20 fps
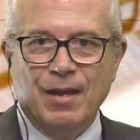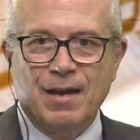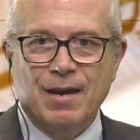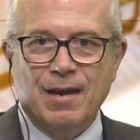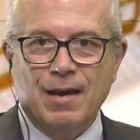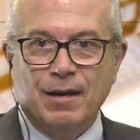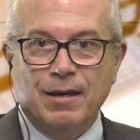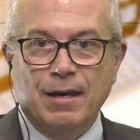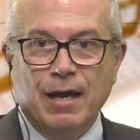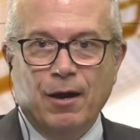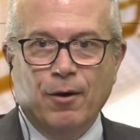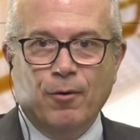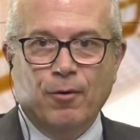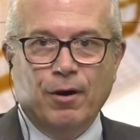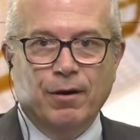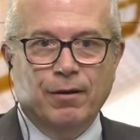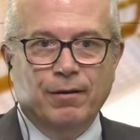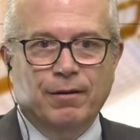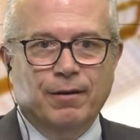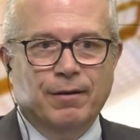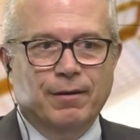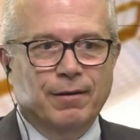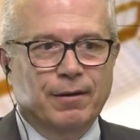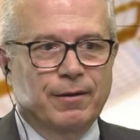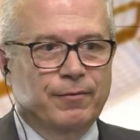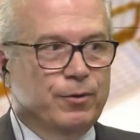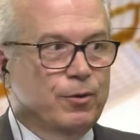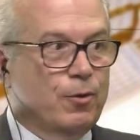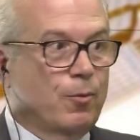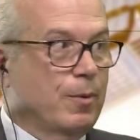Now,
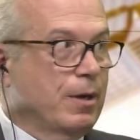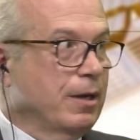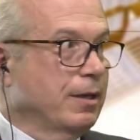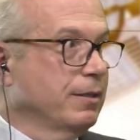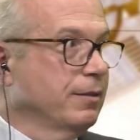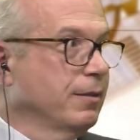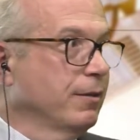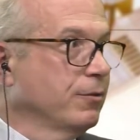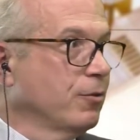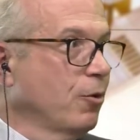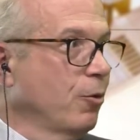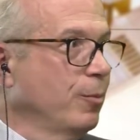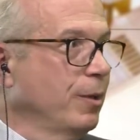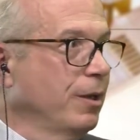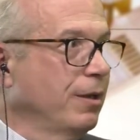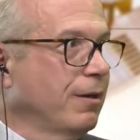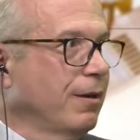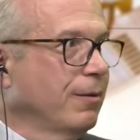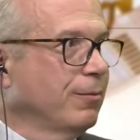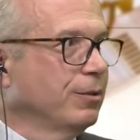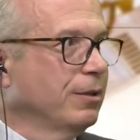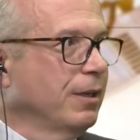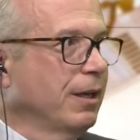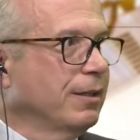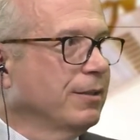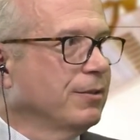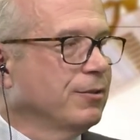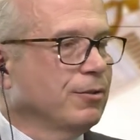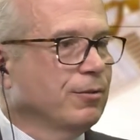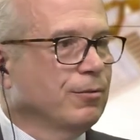if you don't mind, Toby, I would
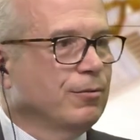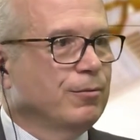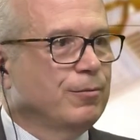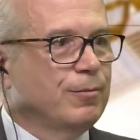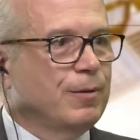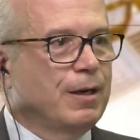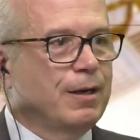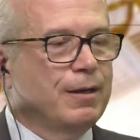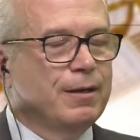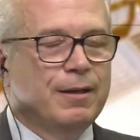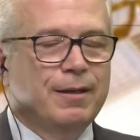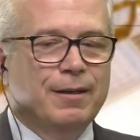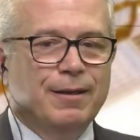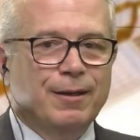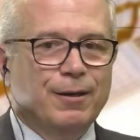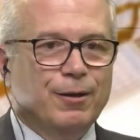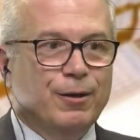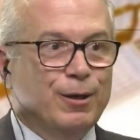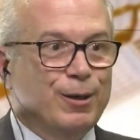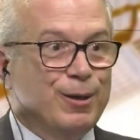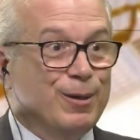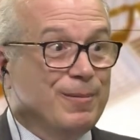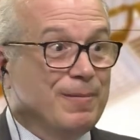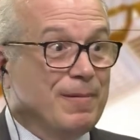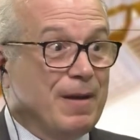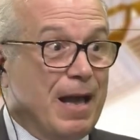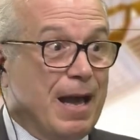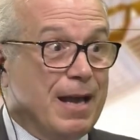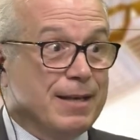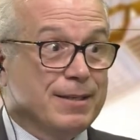like to
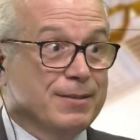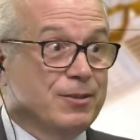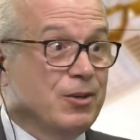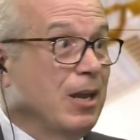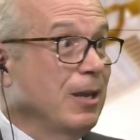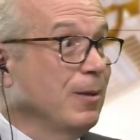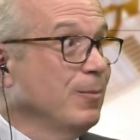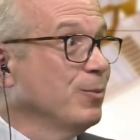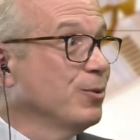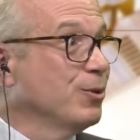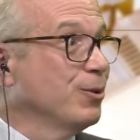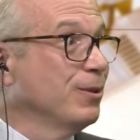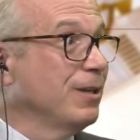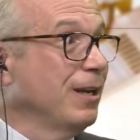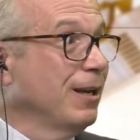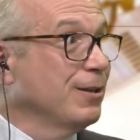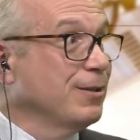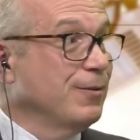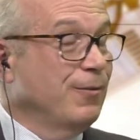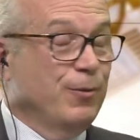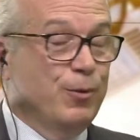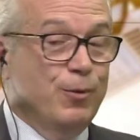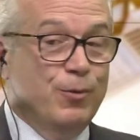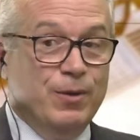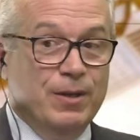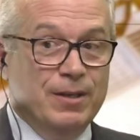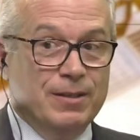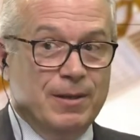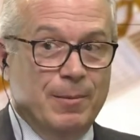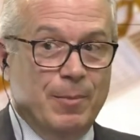ask James to tell us a few
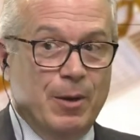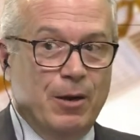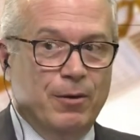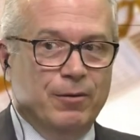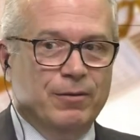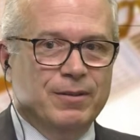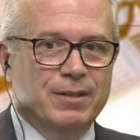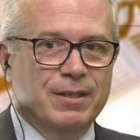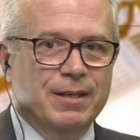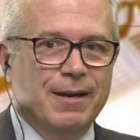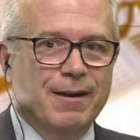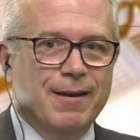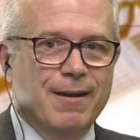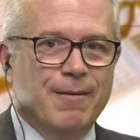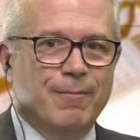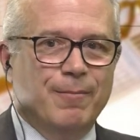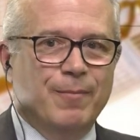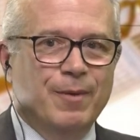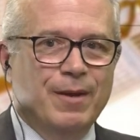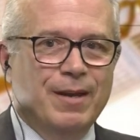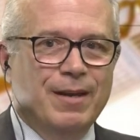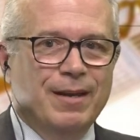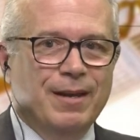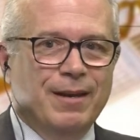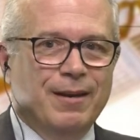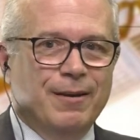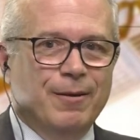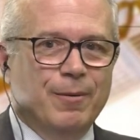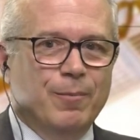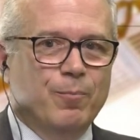things about CIM,
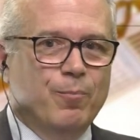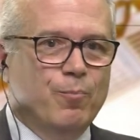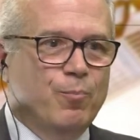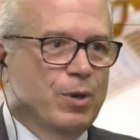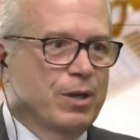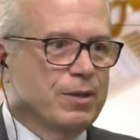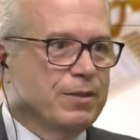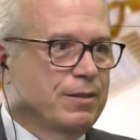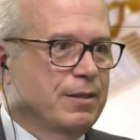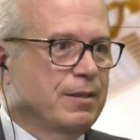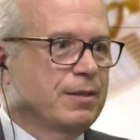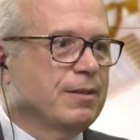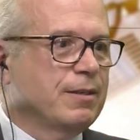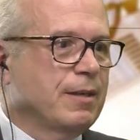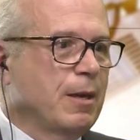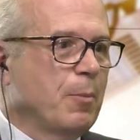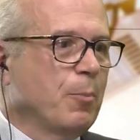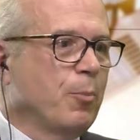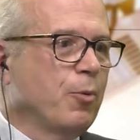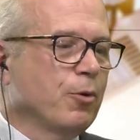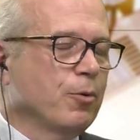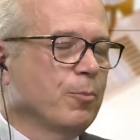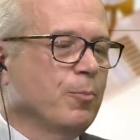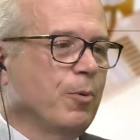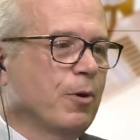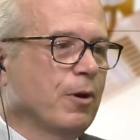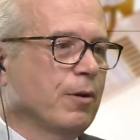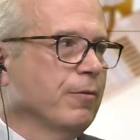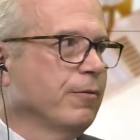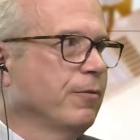because this is an important
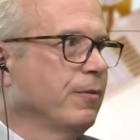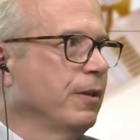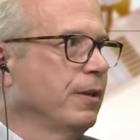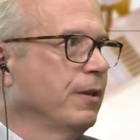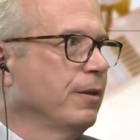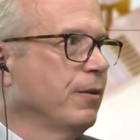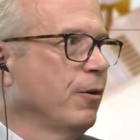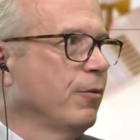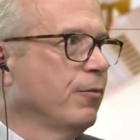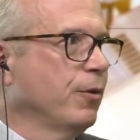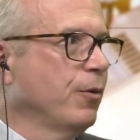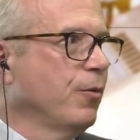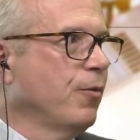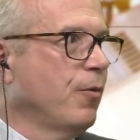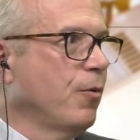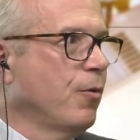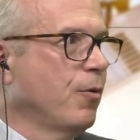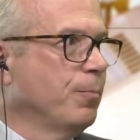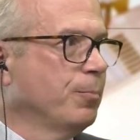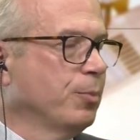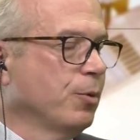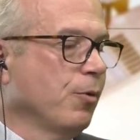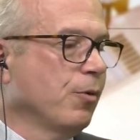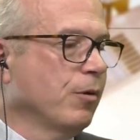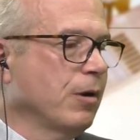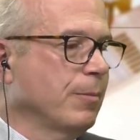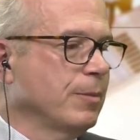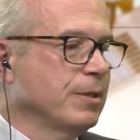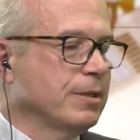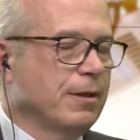part of the
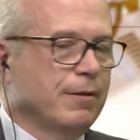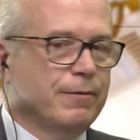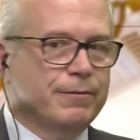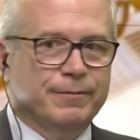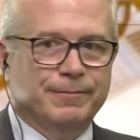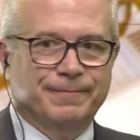program itself.